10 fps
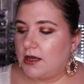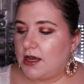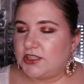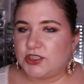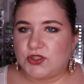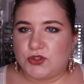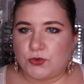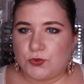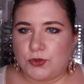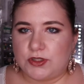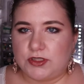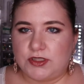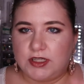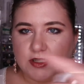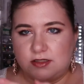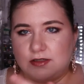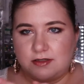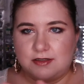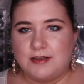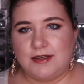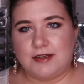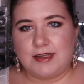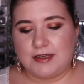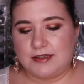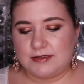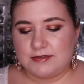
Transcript: I just don't want to dig, like,